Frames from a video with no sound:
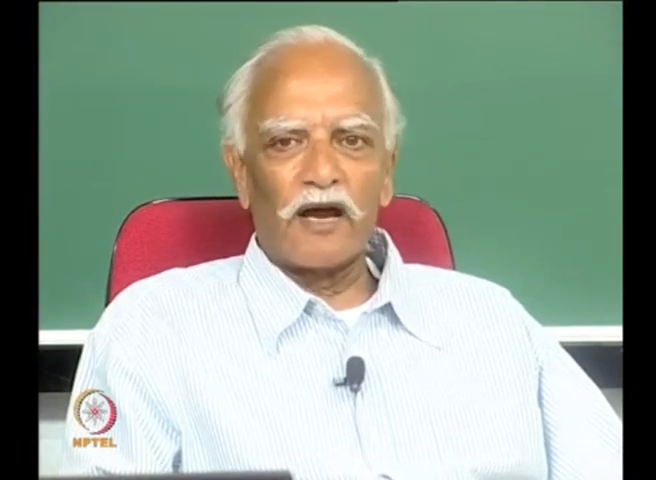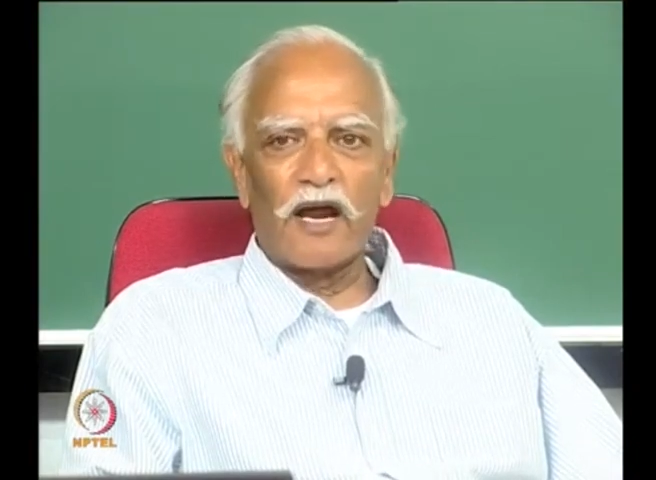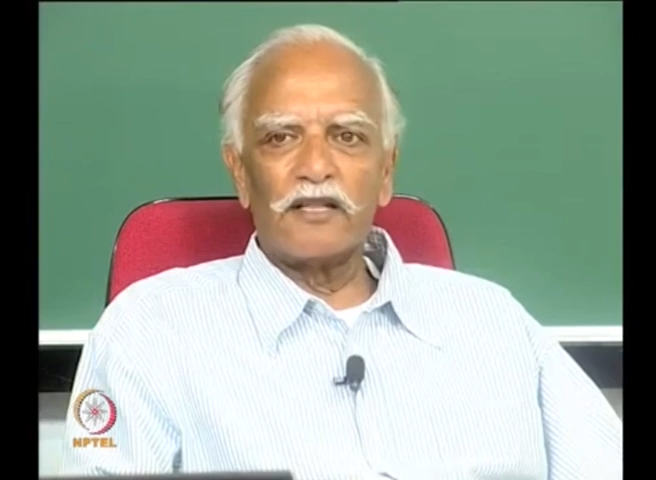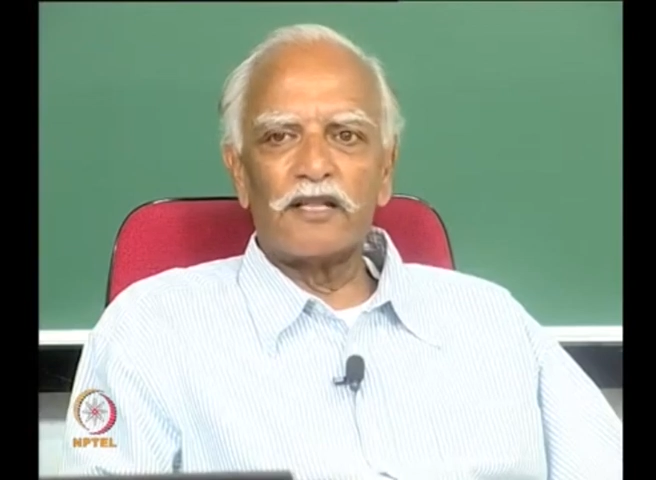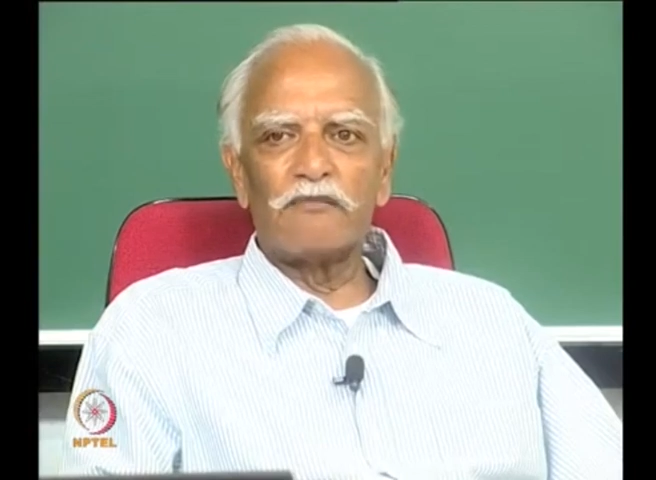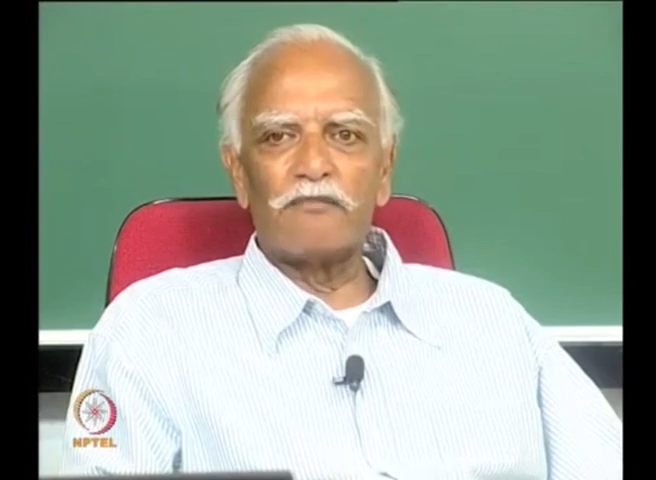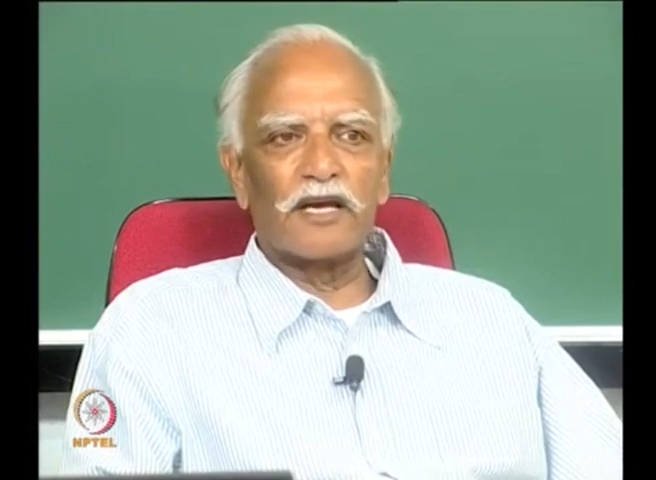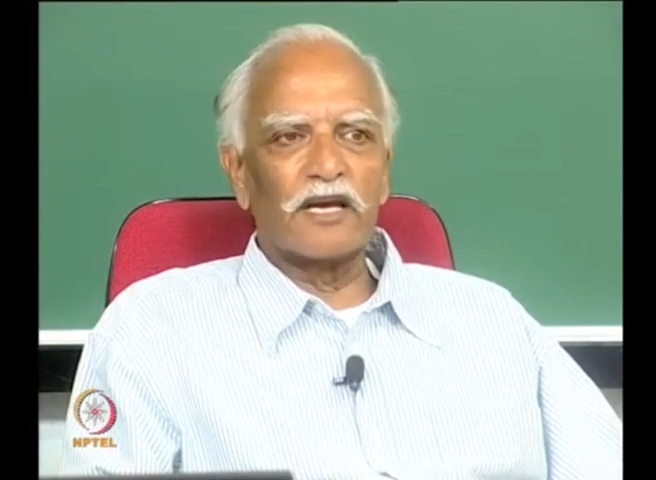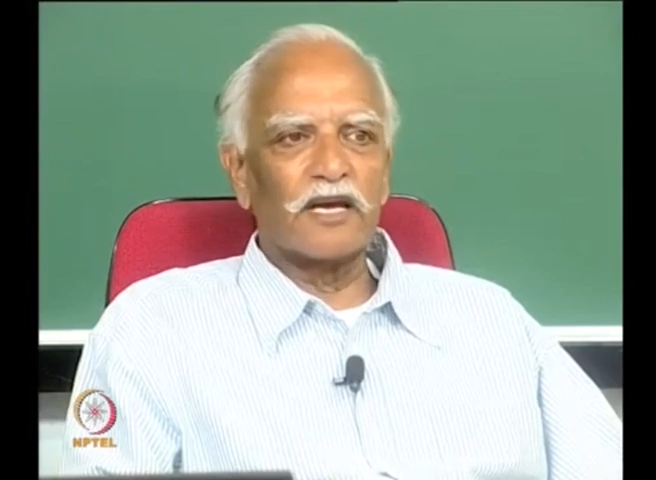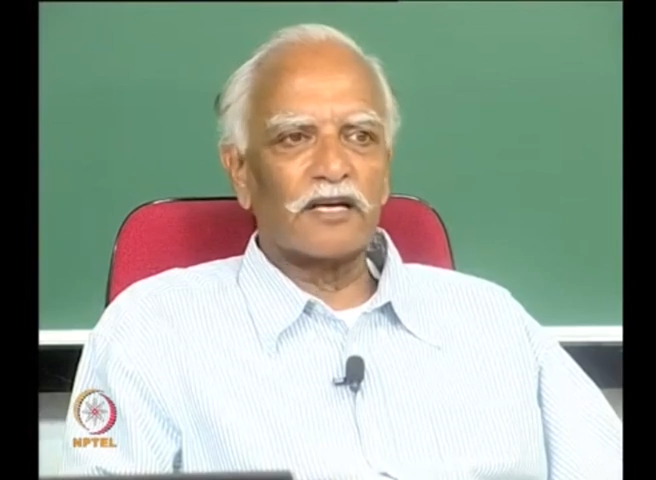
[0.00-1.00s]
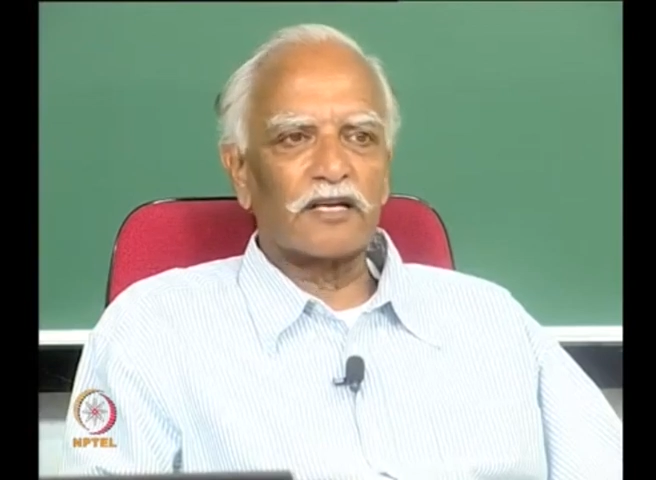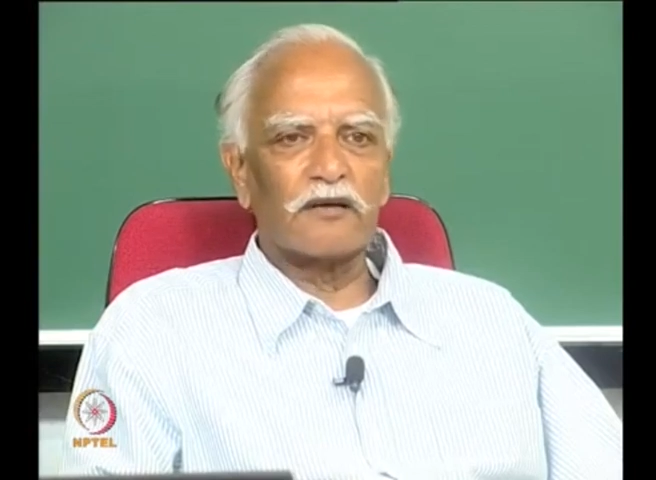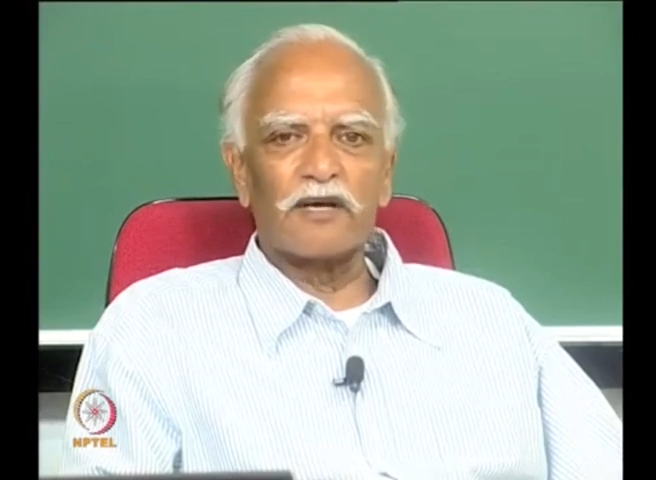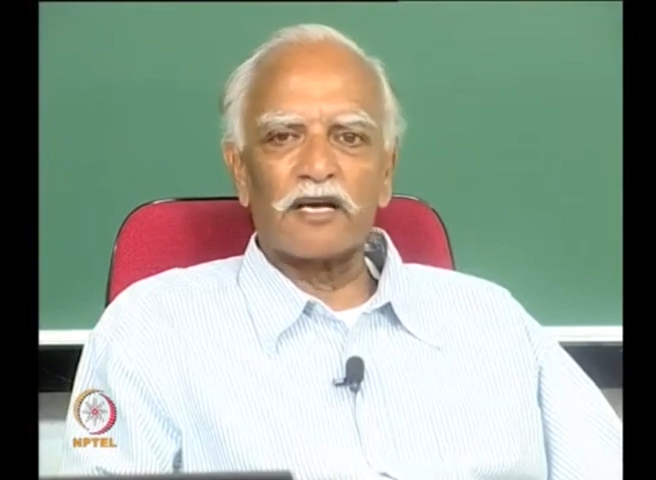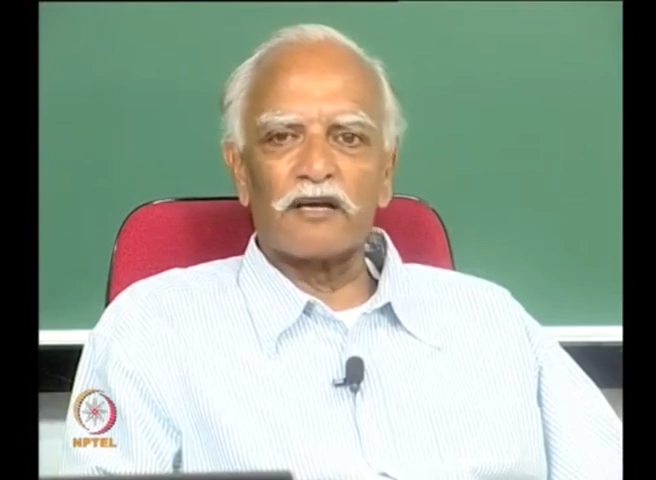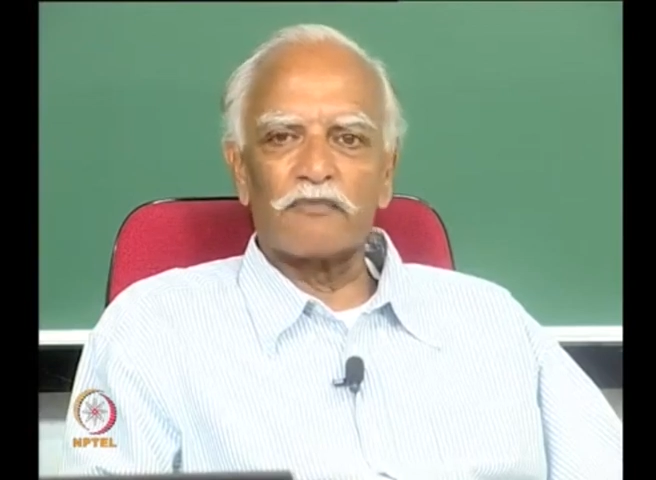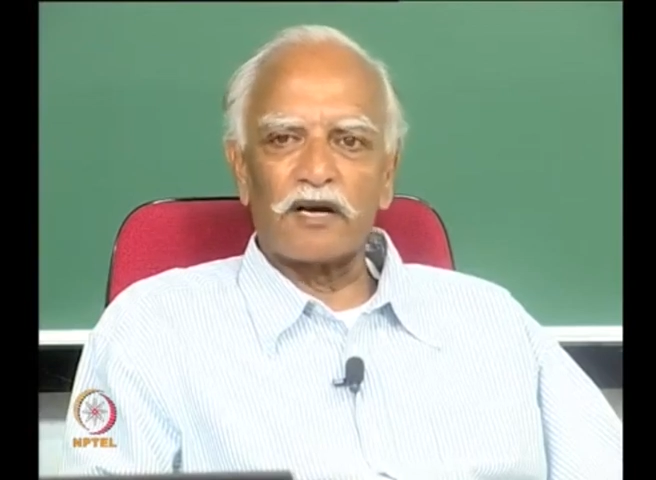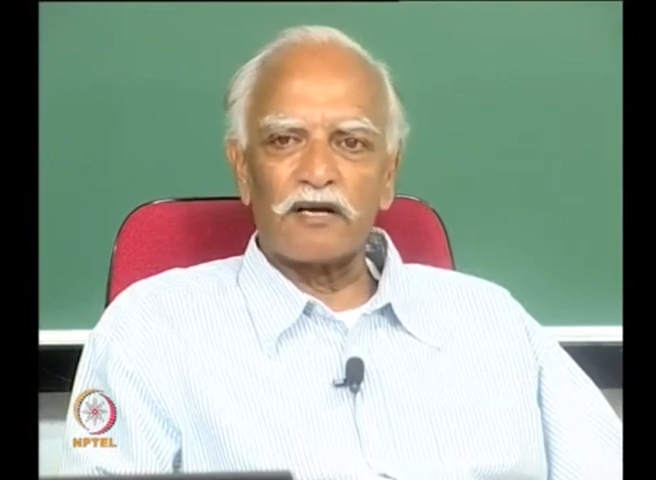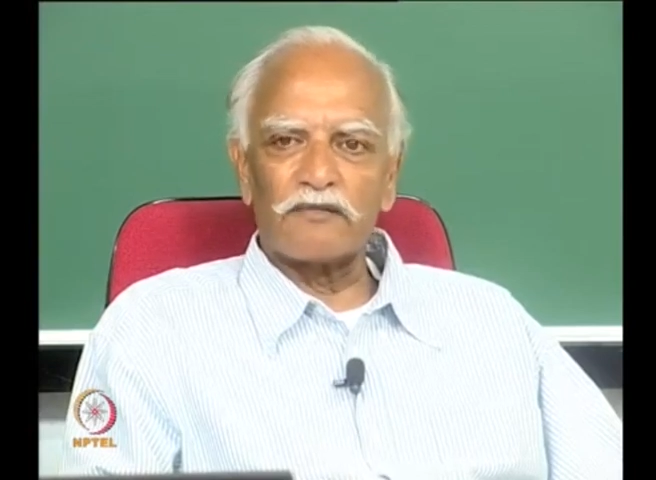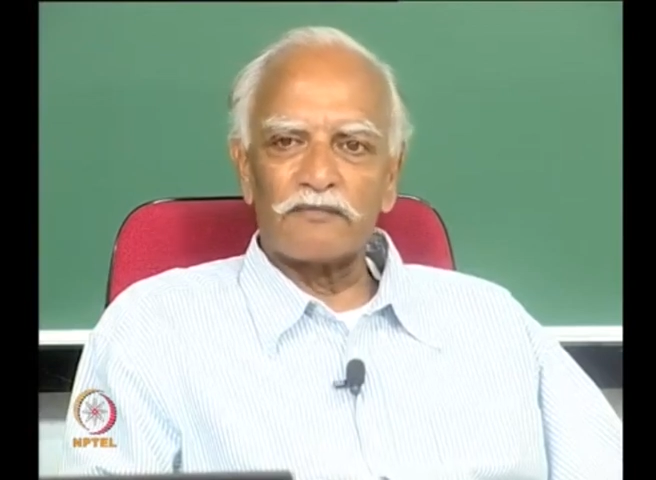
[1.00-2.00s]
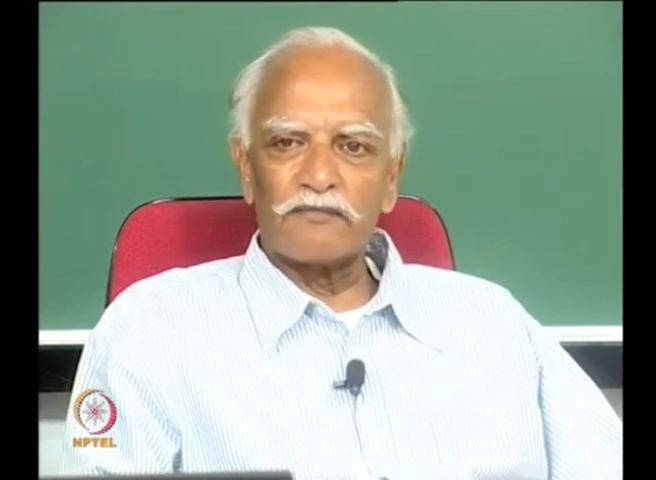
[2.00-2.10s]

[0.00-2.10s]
and then baking it and making bread.